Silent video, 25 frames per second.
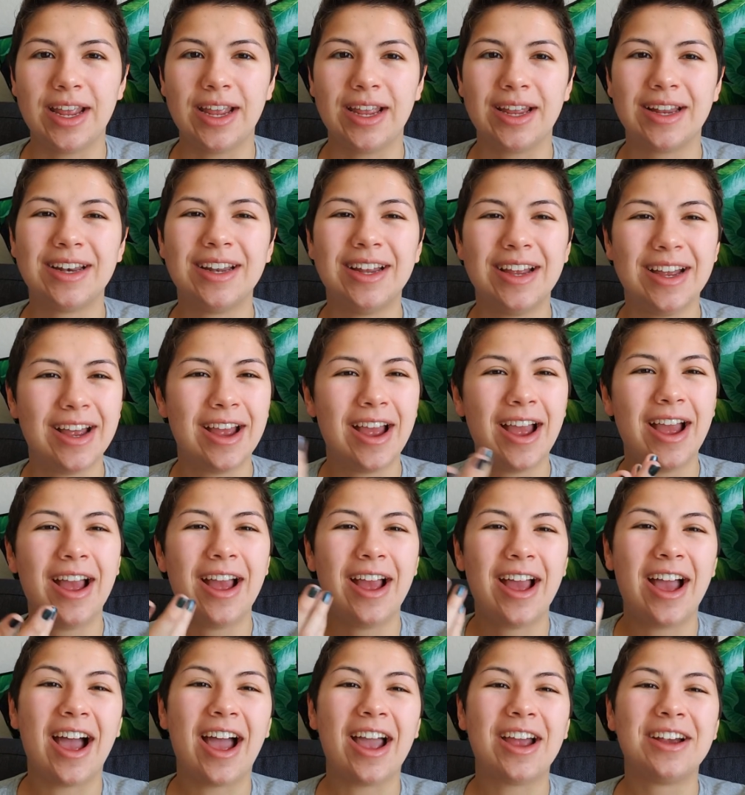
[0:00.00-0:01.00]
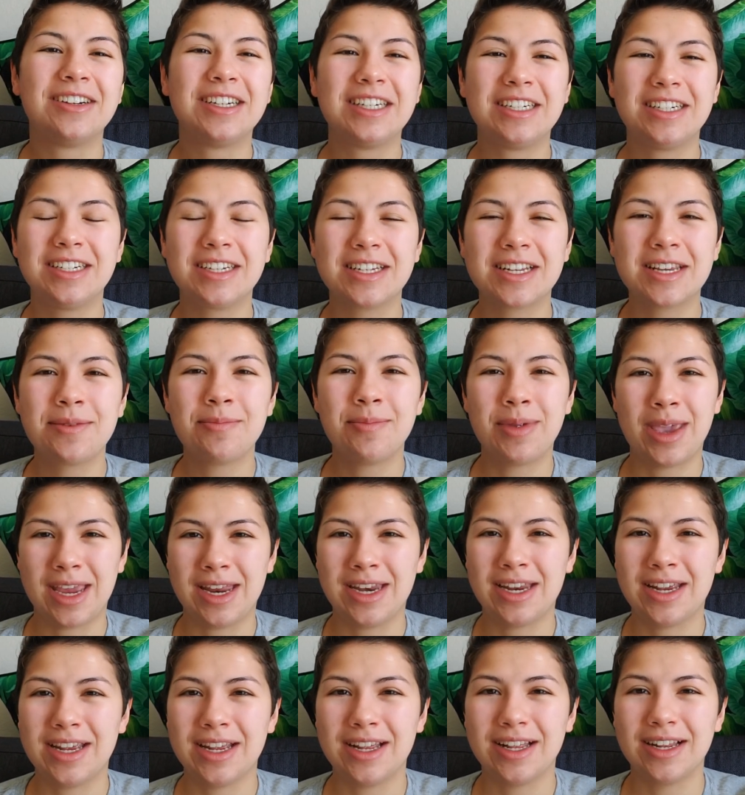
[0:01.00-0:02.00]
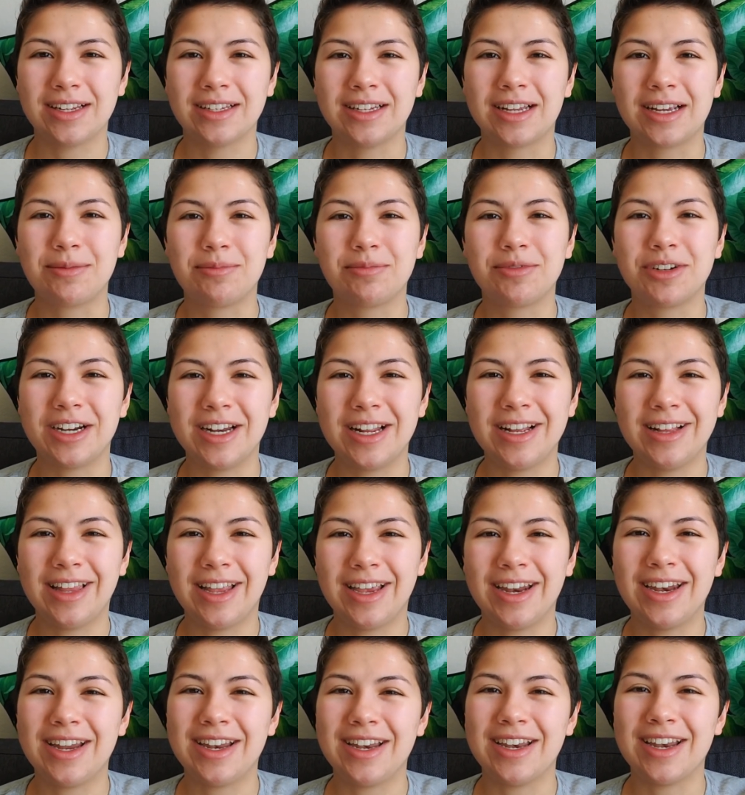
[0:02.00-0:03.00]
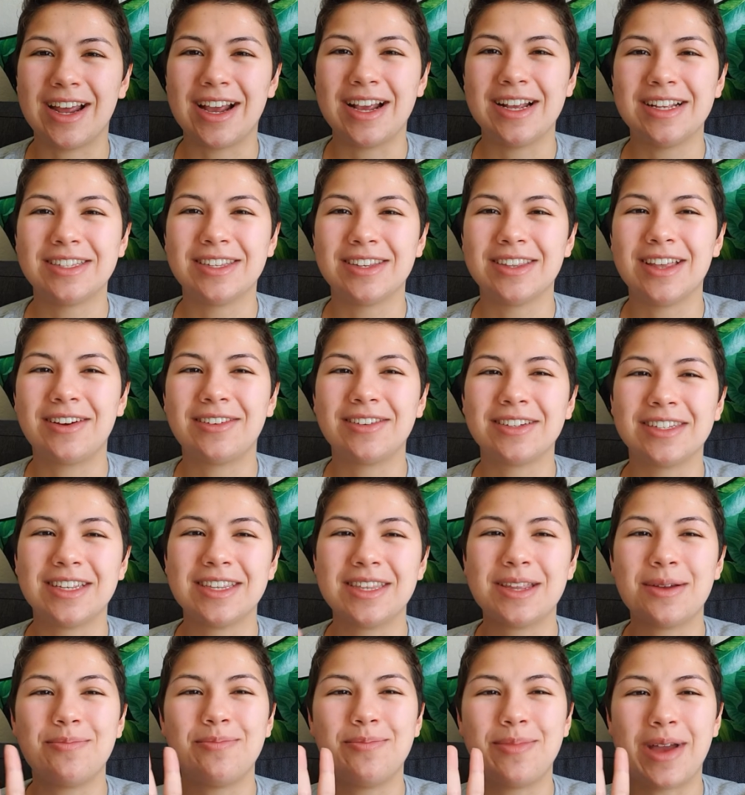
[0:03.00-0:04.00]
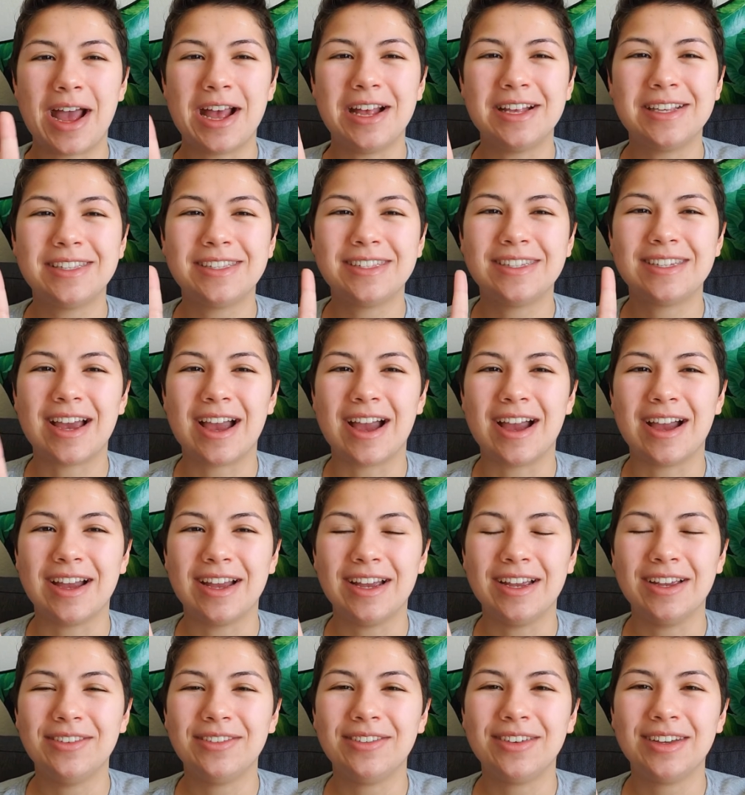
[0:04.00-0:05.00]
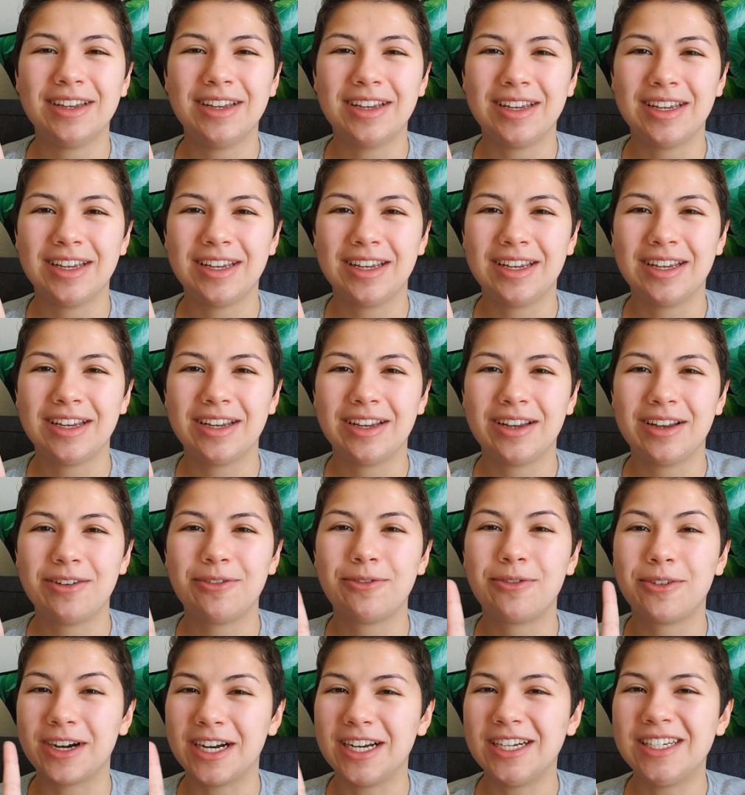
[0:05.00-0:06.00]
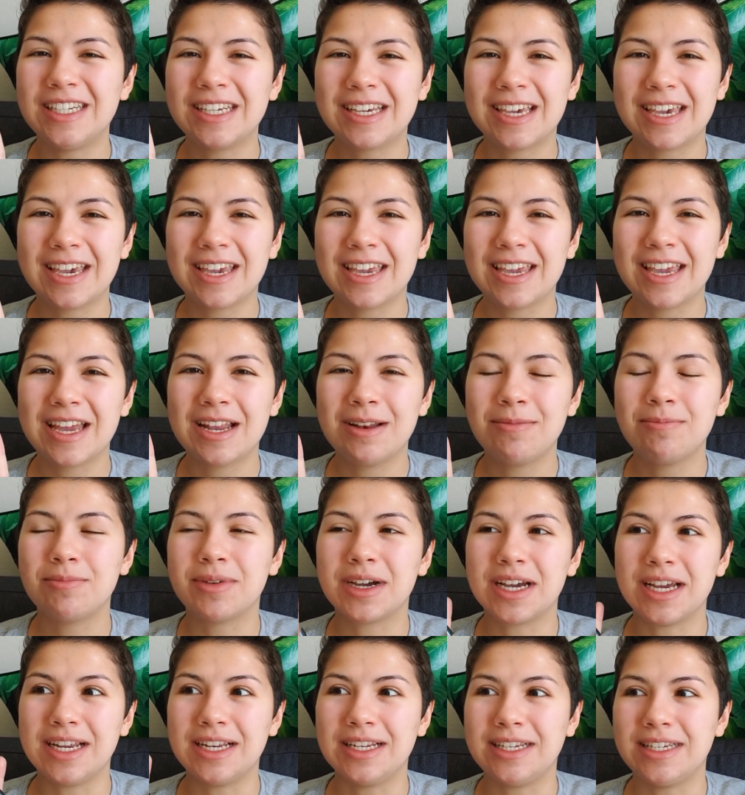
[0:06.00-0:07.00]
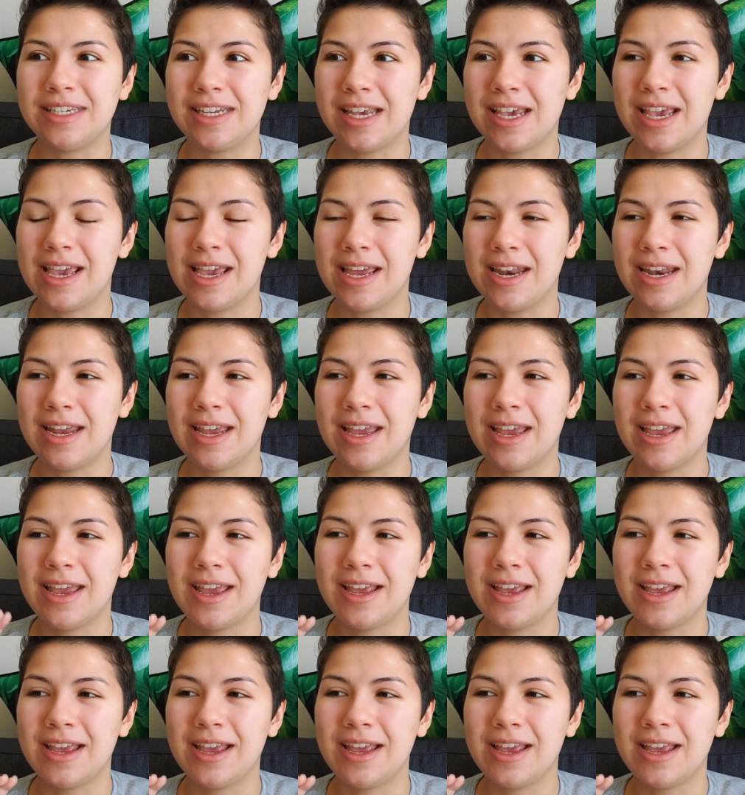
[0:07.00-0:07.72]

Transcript: And I originally made it like pretty late at night, so that wasn't the best time for it to kick in, but it did.